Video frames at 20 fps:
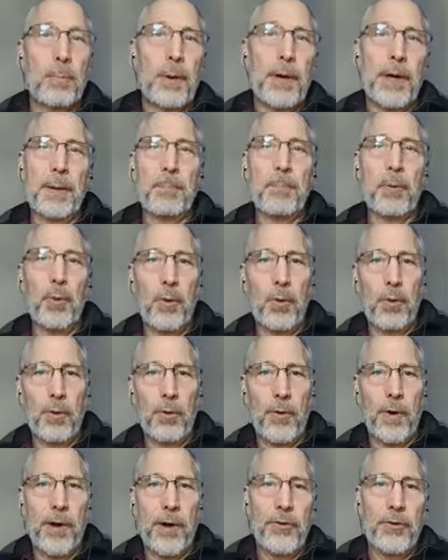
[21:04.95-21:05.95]
political
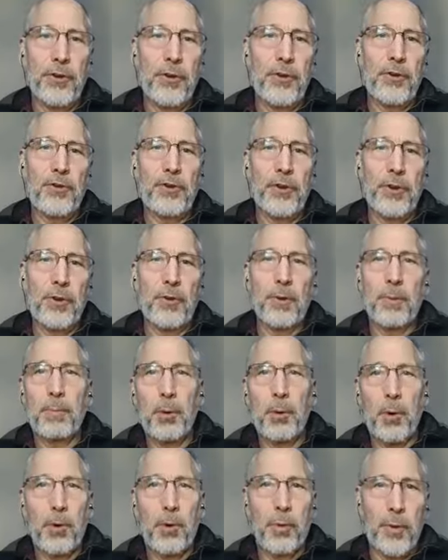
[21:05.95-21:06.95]

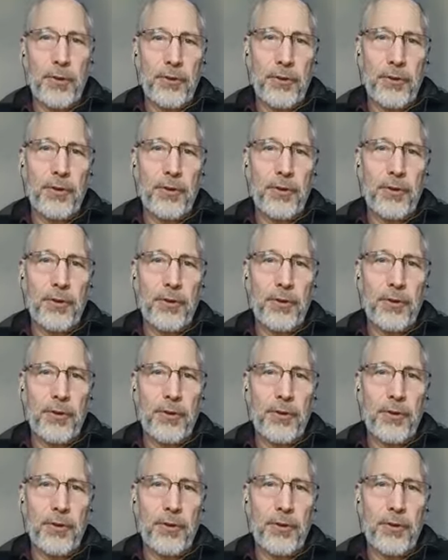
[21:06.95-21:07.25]
bipolarization or